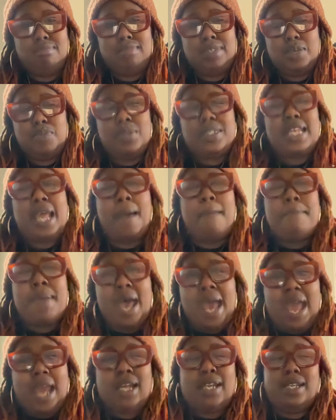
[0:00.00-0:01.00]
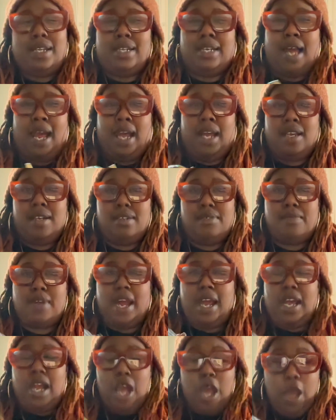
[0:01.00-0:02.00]
What that bag look like?
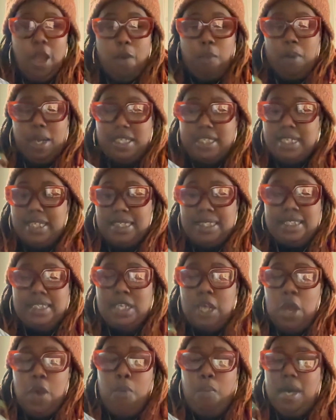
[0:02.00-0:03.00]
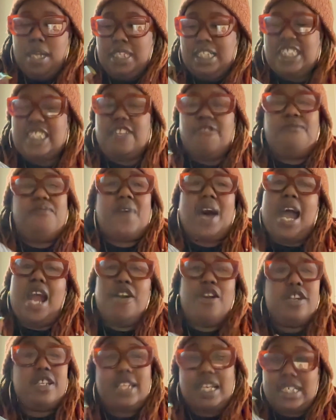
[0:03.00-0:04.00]
Right? What does the
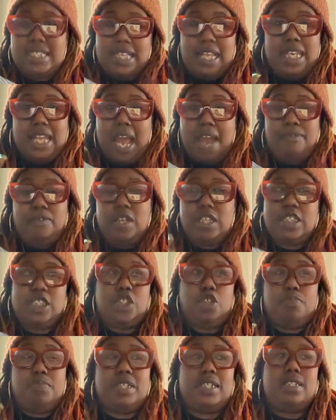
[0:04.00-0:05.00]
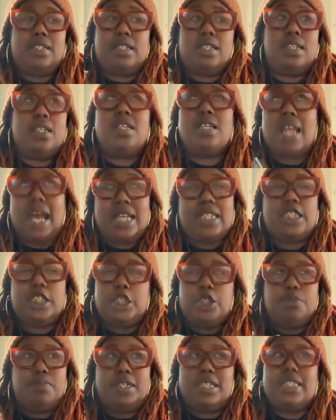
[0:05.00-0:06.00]
finer things in life look like to
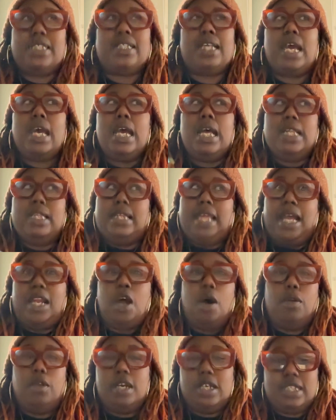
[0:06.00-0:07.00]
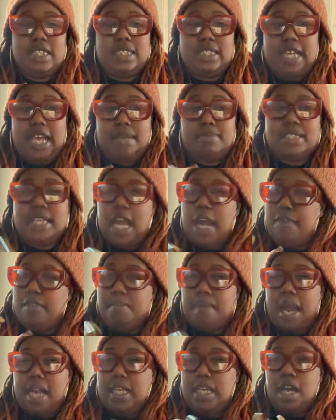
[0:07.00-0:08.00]
you? Because they don't look the same to
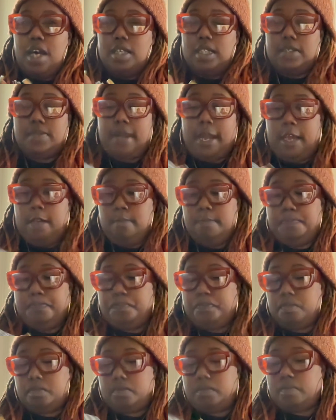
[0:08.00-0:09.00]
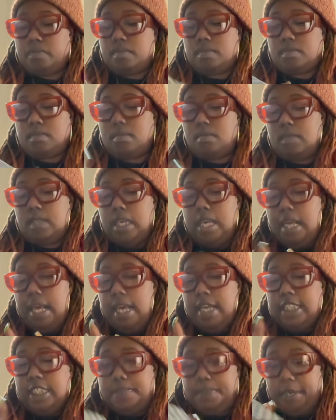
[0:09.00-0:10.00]
everybody else, right?
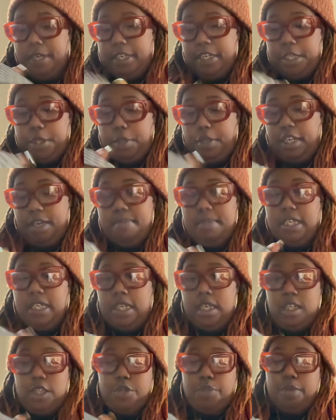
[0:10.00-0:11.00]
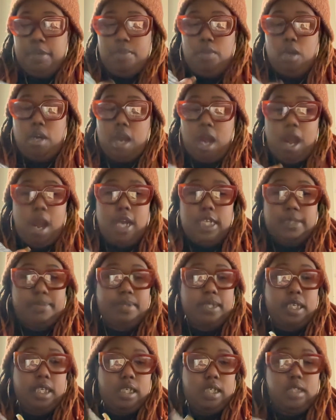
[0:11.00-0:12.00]
Spirit, can you give me 3 more cards,
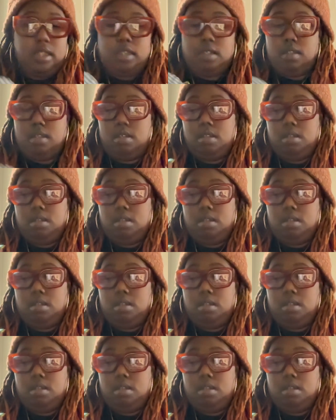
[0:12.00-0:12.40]
please?